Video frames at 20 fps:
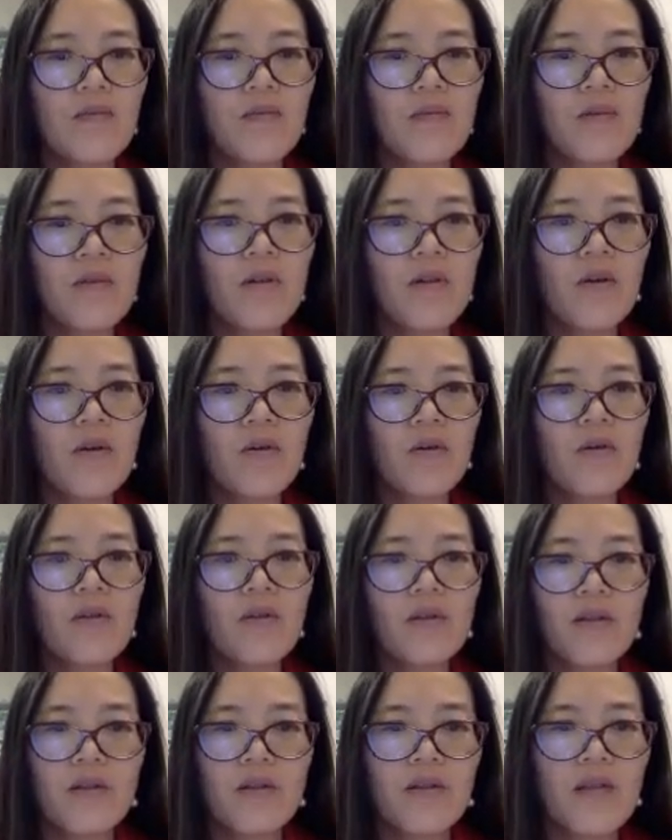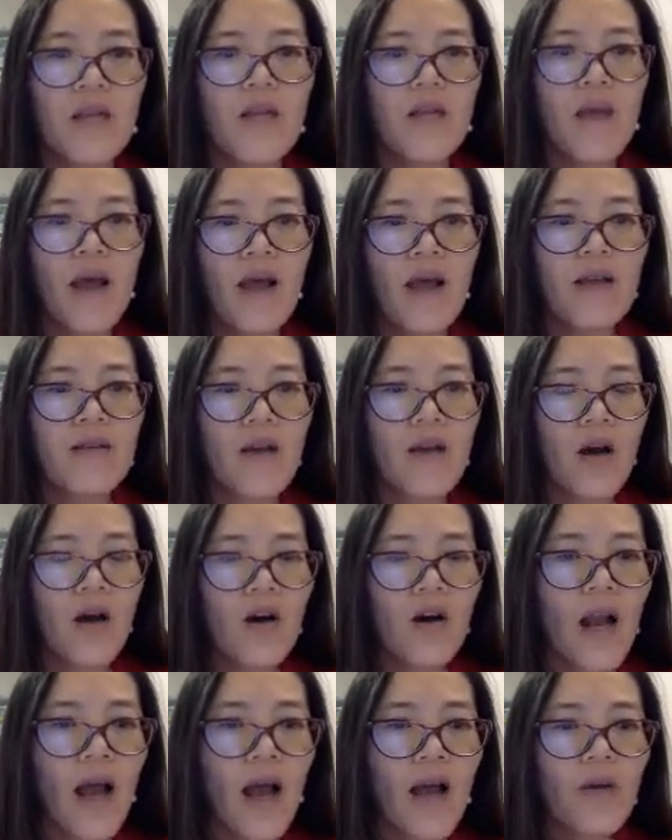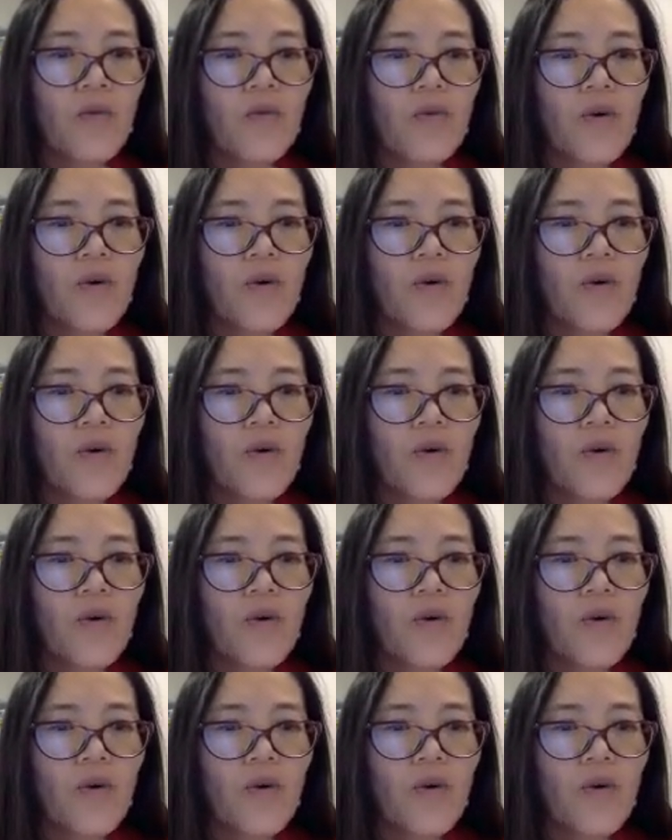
So same as online